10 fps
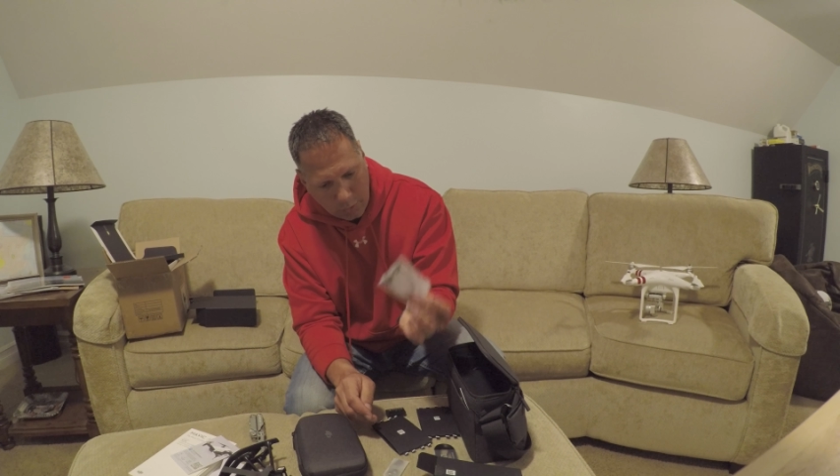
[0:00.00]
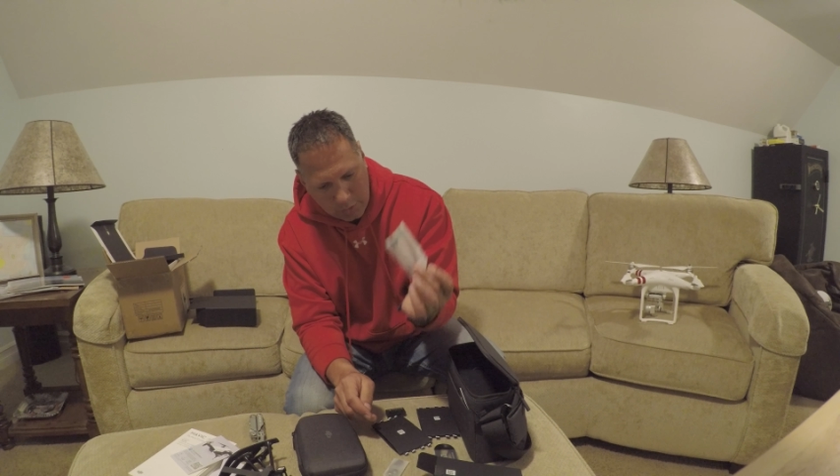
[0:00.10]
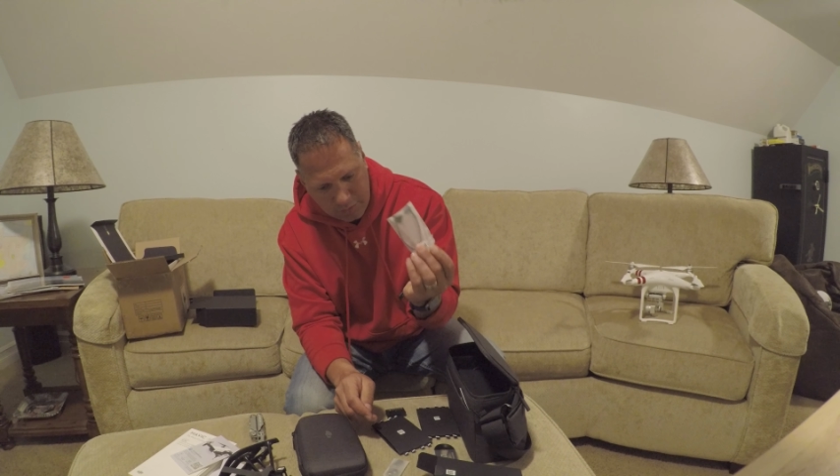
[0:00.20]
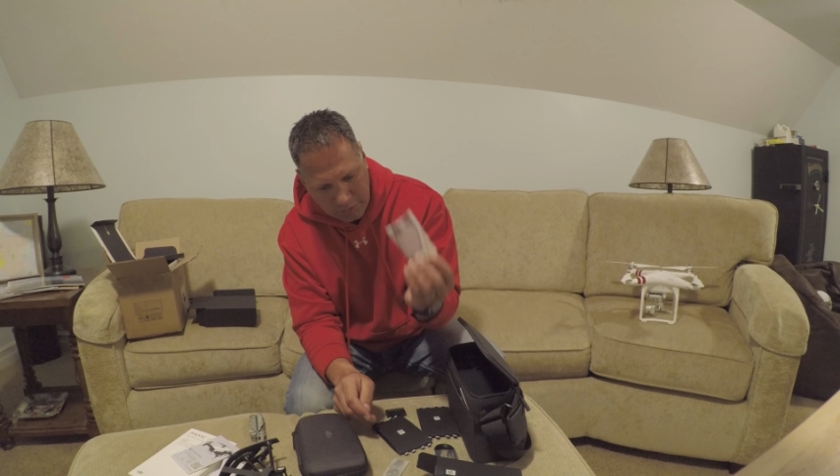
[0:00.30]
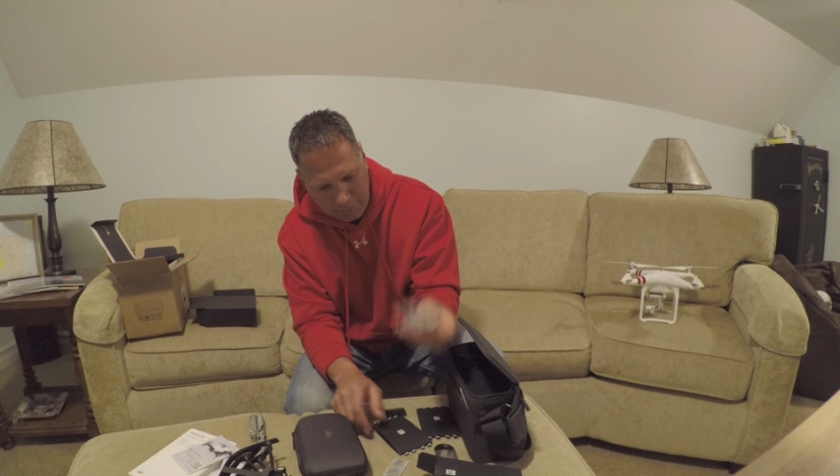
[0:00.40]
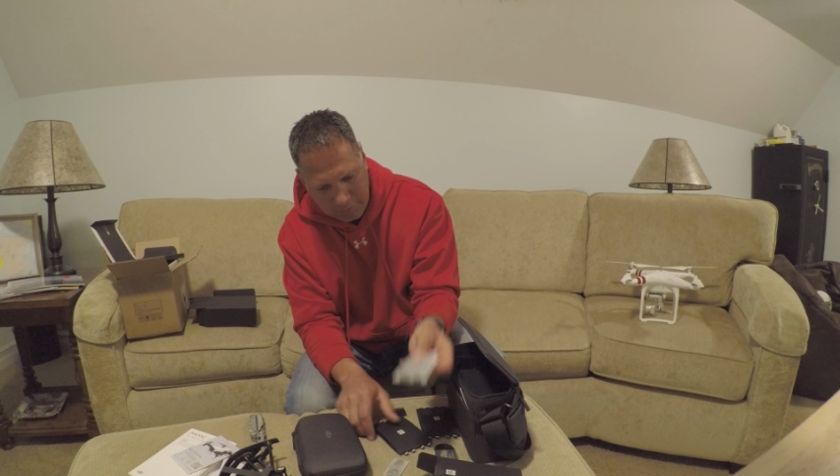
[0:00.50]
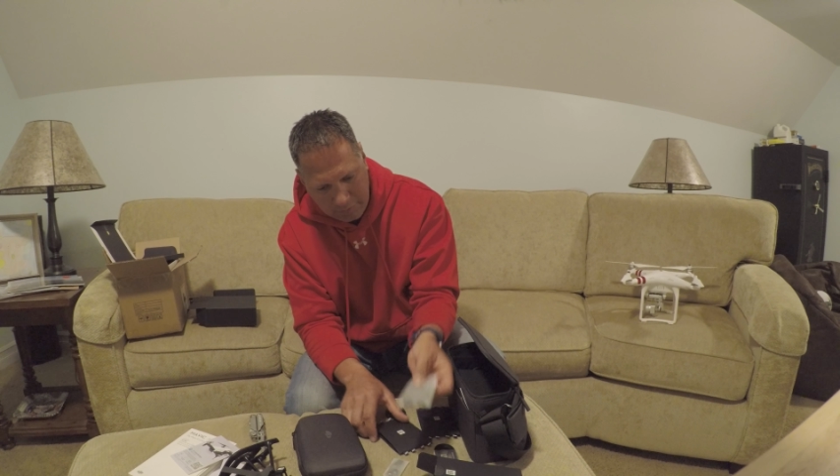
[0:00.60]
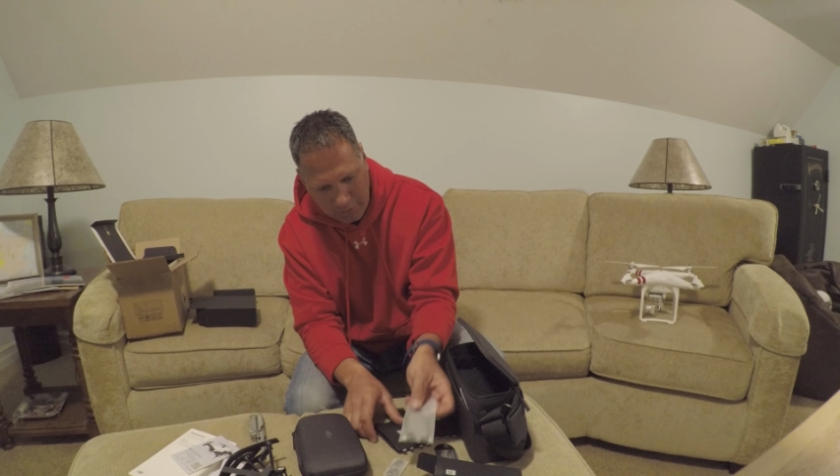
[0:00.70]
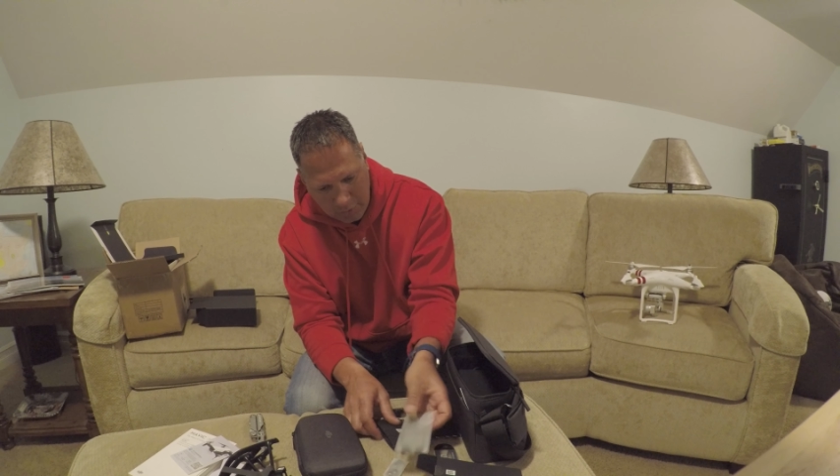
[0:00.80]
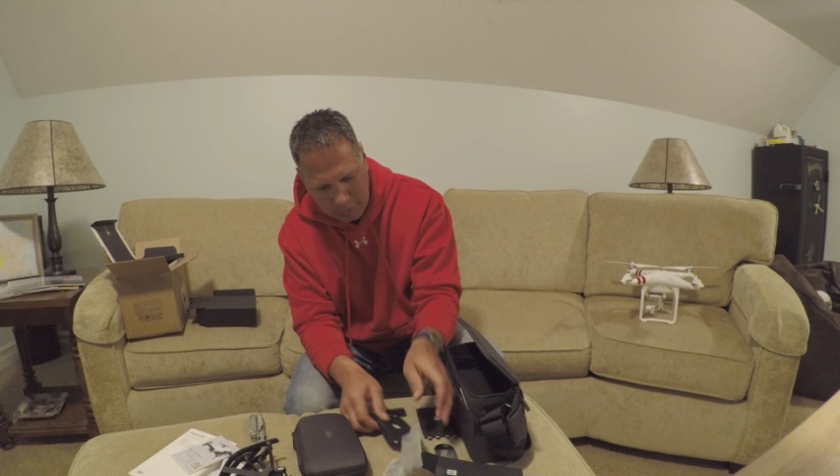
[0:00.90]
for different
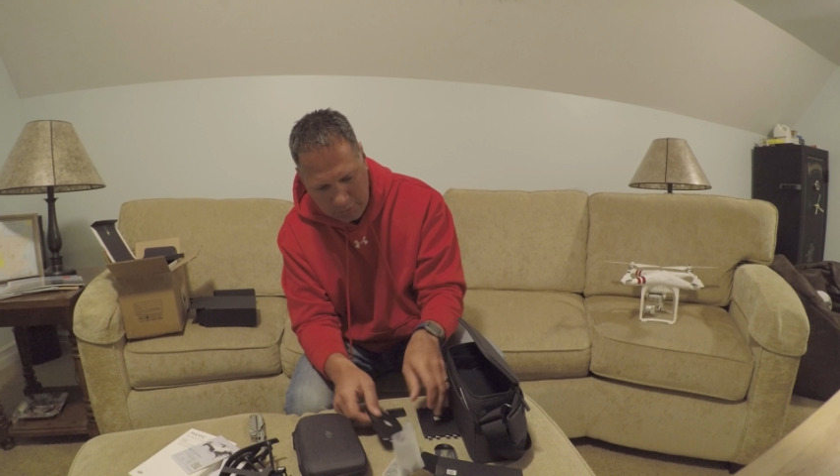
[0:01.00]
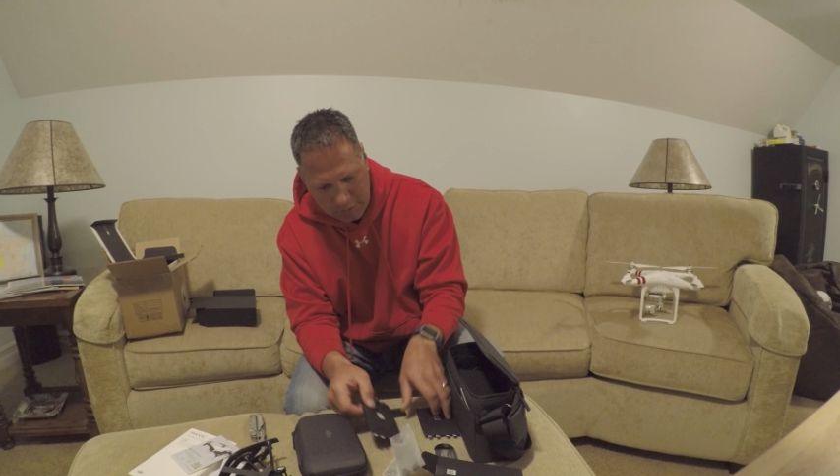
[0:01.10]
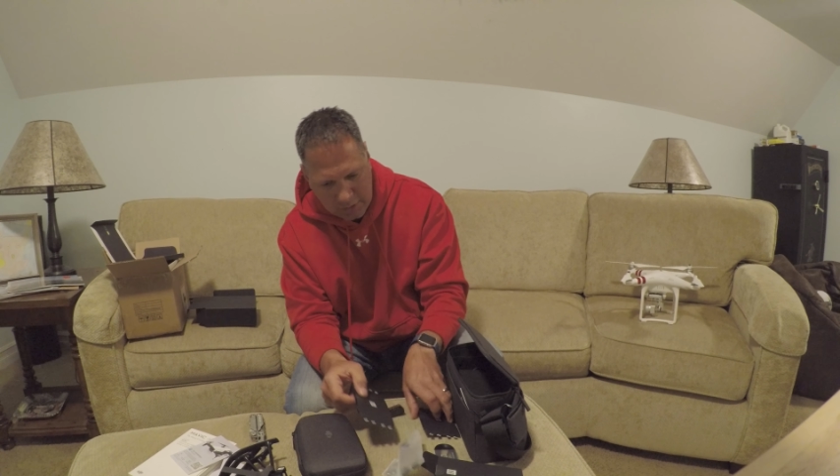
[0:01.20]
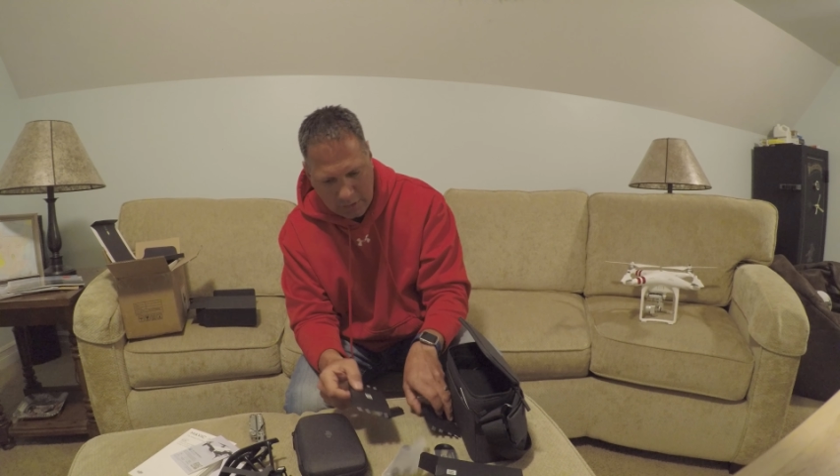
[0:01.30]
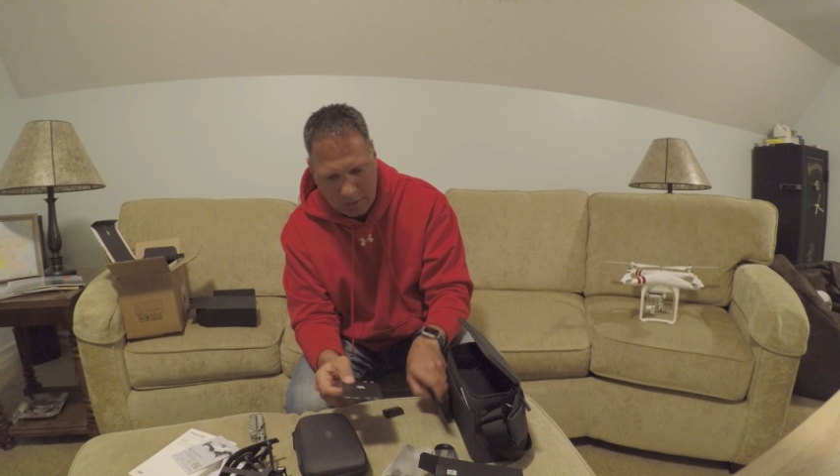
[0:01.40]
phones,